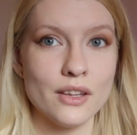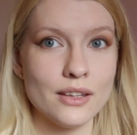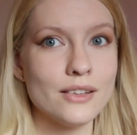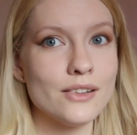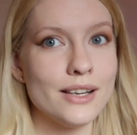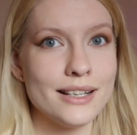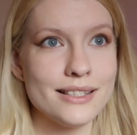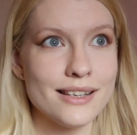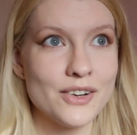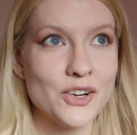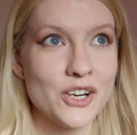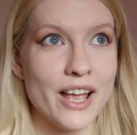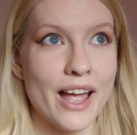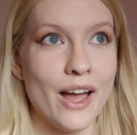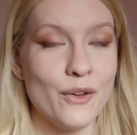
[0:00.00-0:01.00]
You guys are
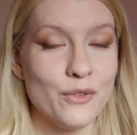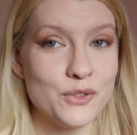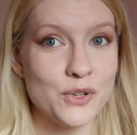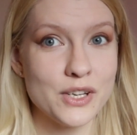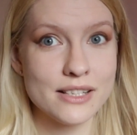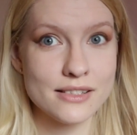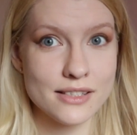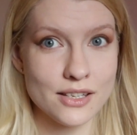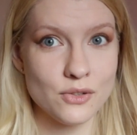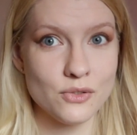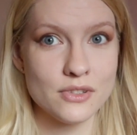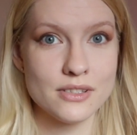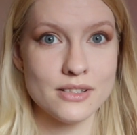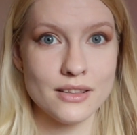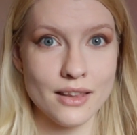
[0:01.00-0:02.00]
gonna have to
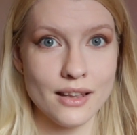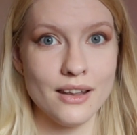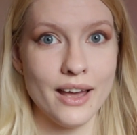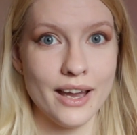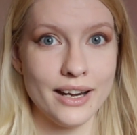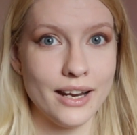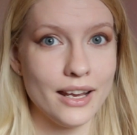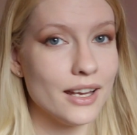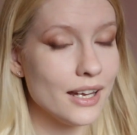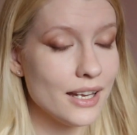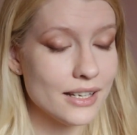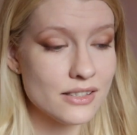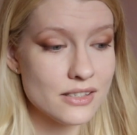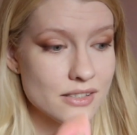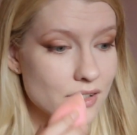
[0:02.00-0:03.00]
excuse the lighting,
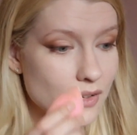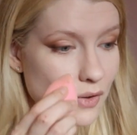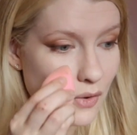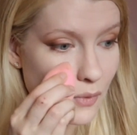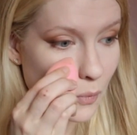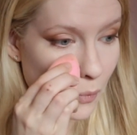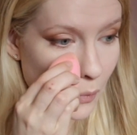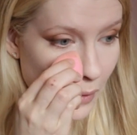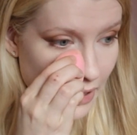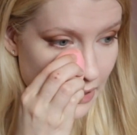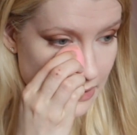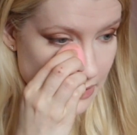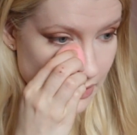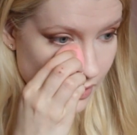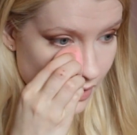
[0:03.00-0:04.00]
it's
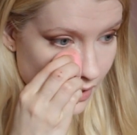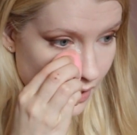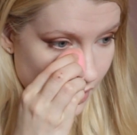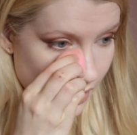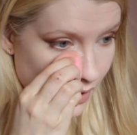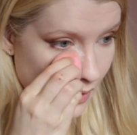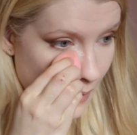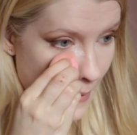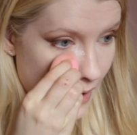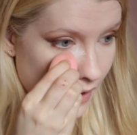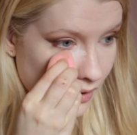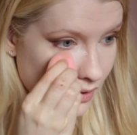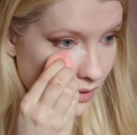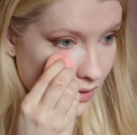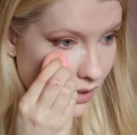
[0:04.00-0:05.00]
crazy.
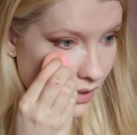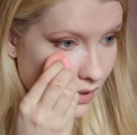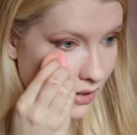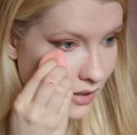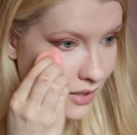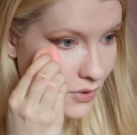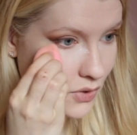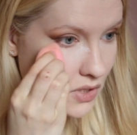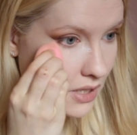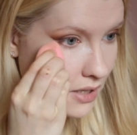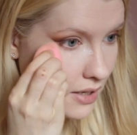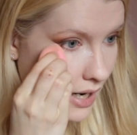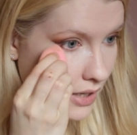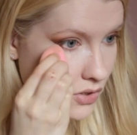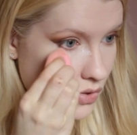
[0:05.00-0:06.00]
I didn't think
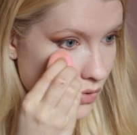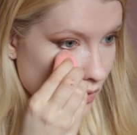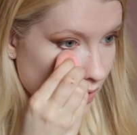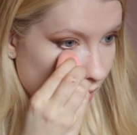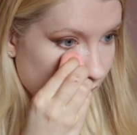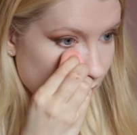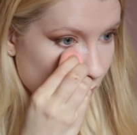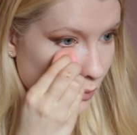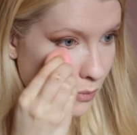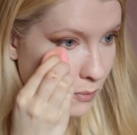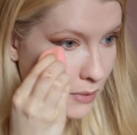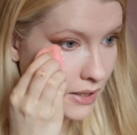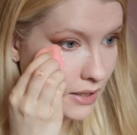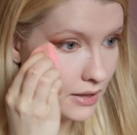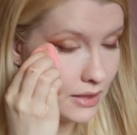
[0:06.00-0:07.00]
using natural light would
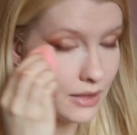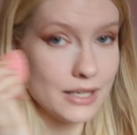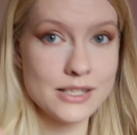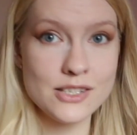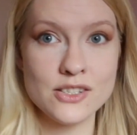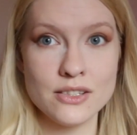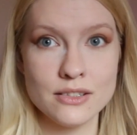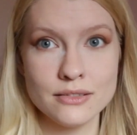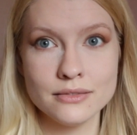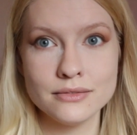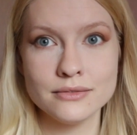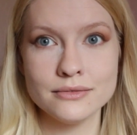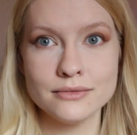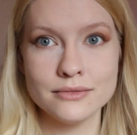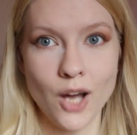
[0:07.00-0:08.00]
be this
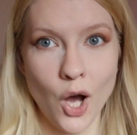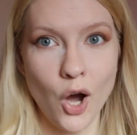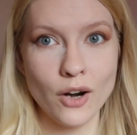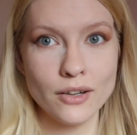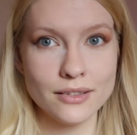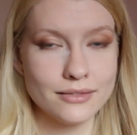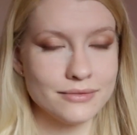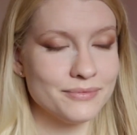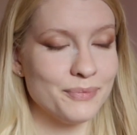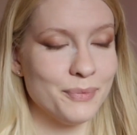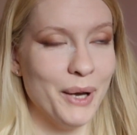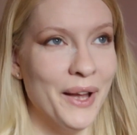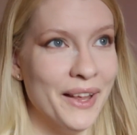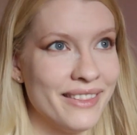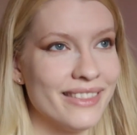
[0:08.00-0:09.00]
hard.
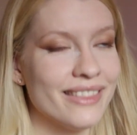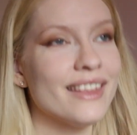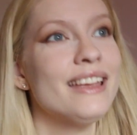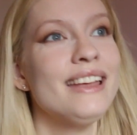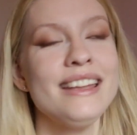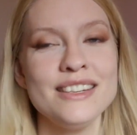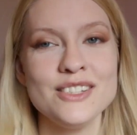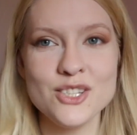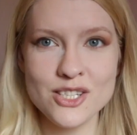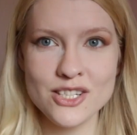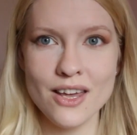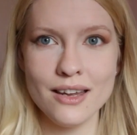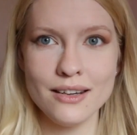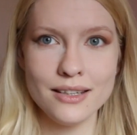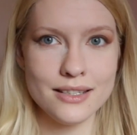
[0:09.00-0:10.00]
The
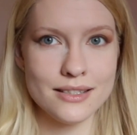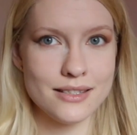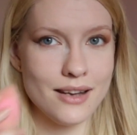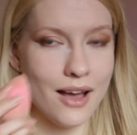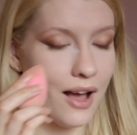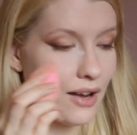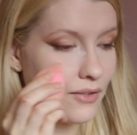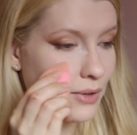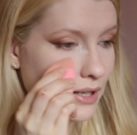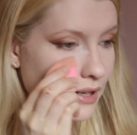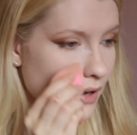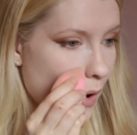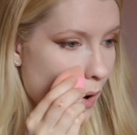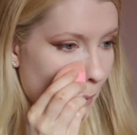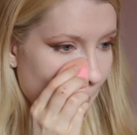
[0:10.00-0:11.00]
sun is not
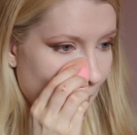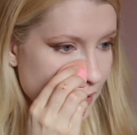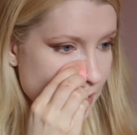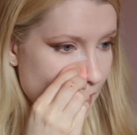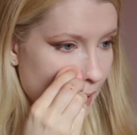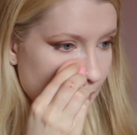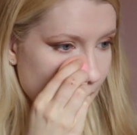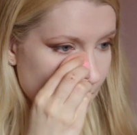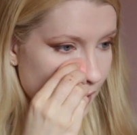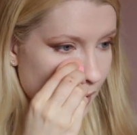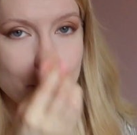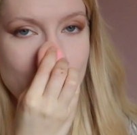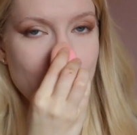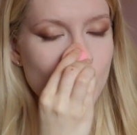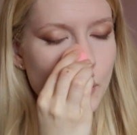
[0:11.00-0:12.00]
really on my side,
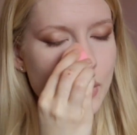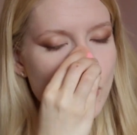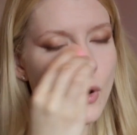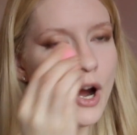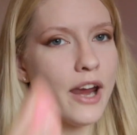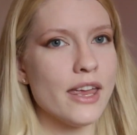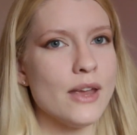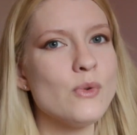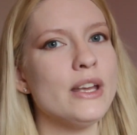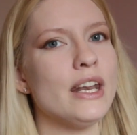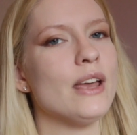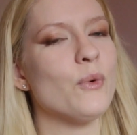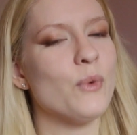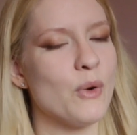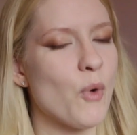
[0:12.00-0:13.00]
but we're working with
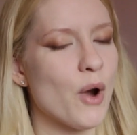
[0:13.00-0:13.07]
it,